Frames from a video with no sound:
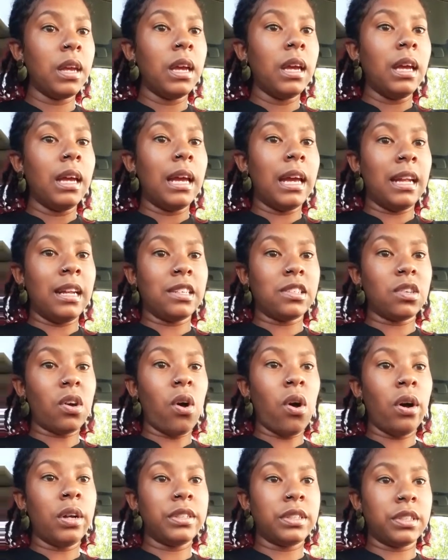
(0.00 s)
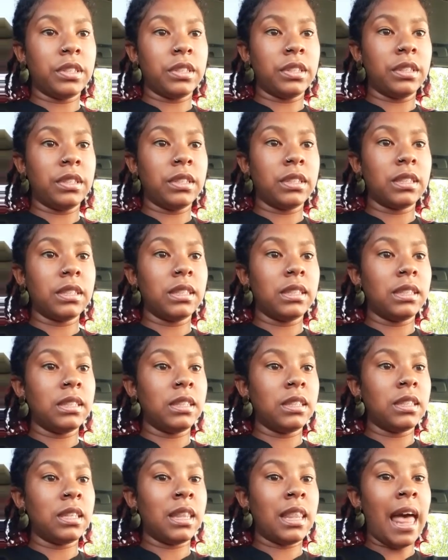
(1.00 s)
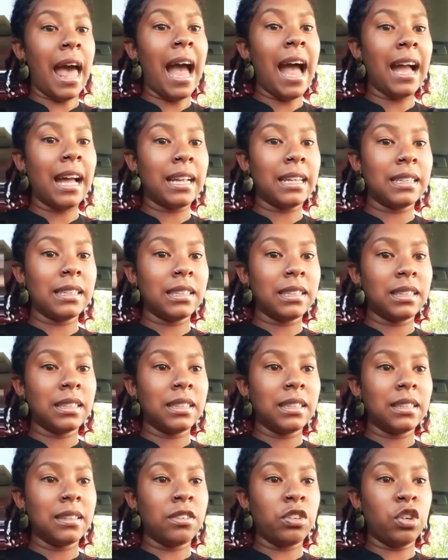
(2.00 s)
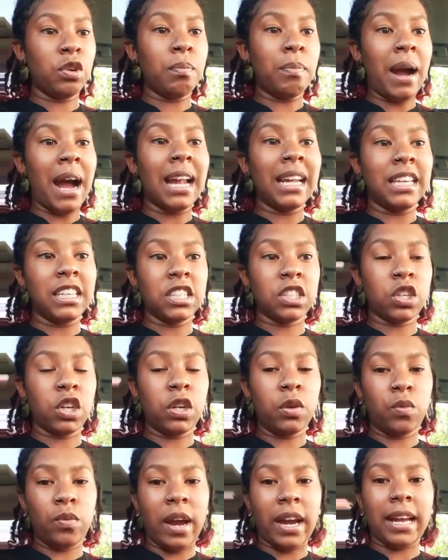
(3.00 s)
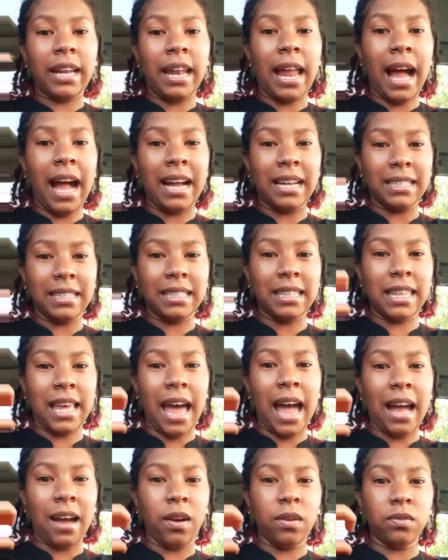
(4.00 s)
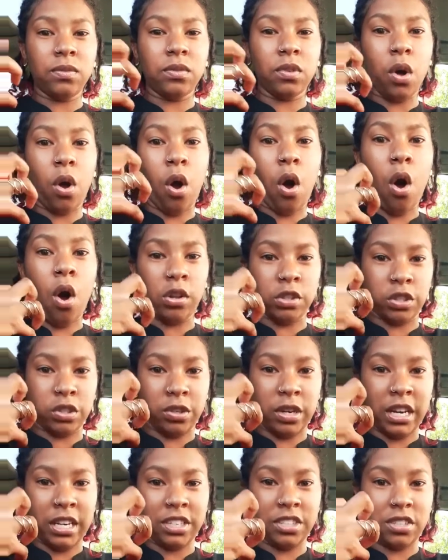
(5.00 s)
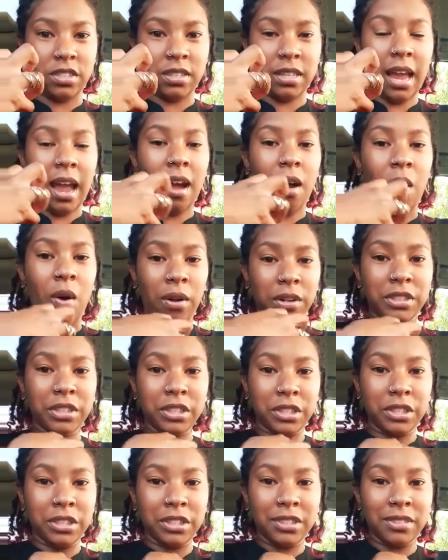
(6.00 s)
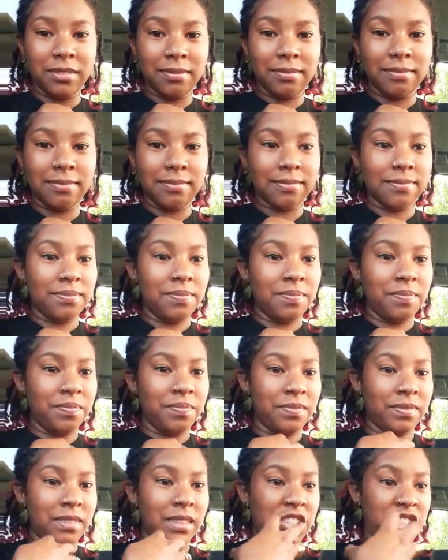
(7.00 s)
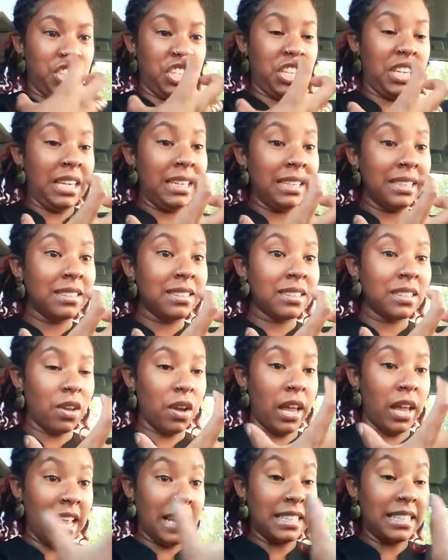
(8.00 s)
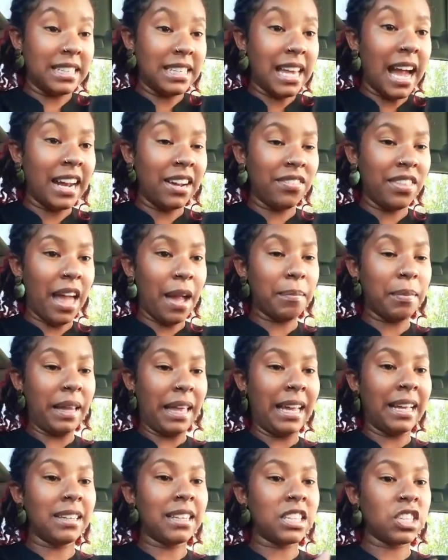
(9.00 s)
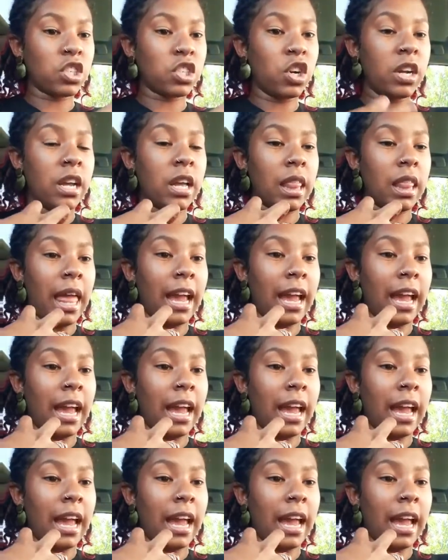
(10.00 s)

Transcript: and it's altered, that your body is going to recognize that altered gene inside of that plant. Is going to like